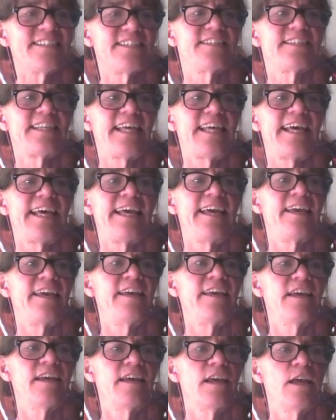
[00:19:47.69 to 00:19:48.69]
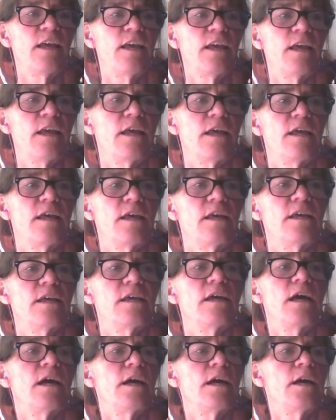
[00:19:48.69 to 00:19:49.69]
say,
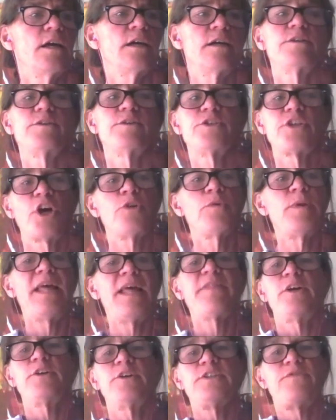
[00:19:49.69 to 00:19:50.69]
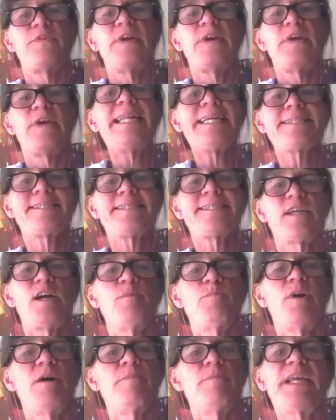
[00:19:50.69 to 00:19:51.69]
uh, don't let those feelings
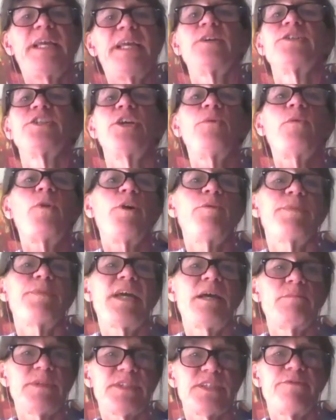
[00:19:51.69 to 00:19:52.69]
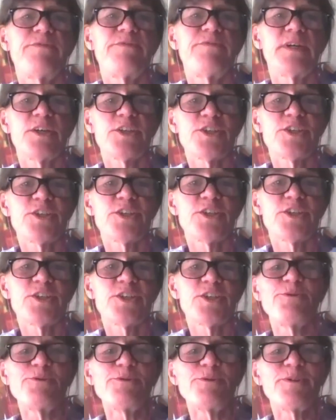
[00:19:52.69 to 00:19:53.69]
come up because you won't be able to function at
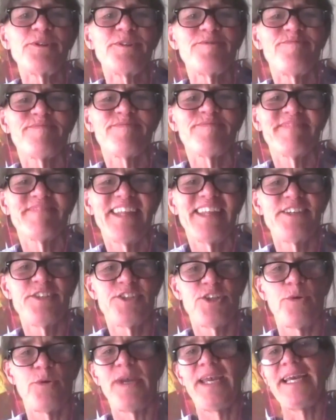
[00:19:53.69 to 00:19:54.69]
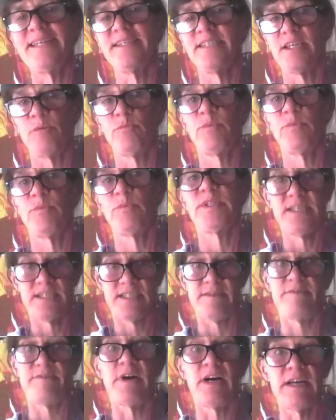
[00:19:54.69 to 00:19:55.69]
all. Mm. So we end up with these
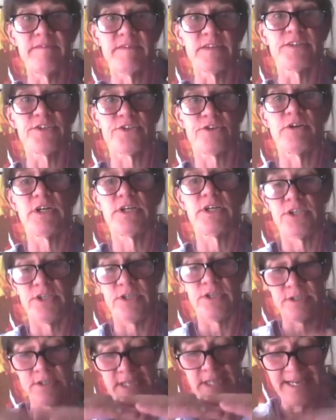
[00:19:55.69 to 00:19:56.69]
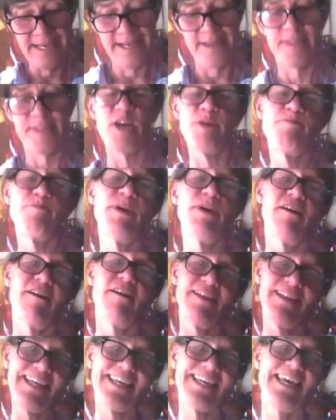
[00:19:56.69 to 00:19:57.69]
survival structures that are
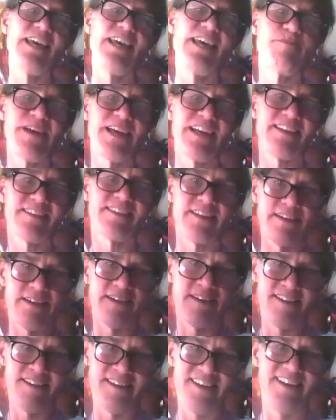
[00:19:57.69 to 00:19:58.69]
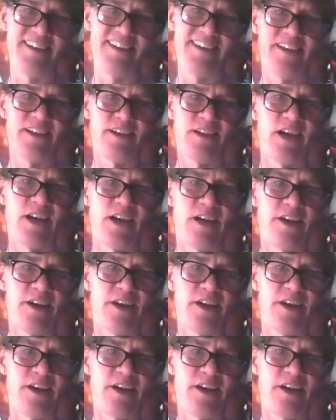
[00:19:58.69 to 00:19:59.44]
partly keeping the uh, the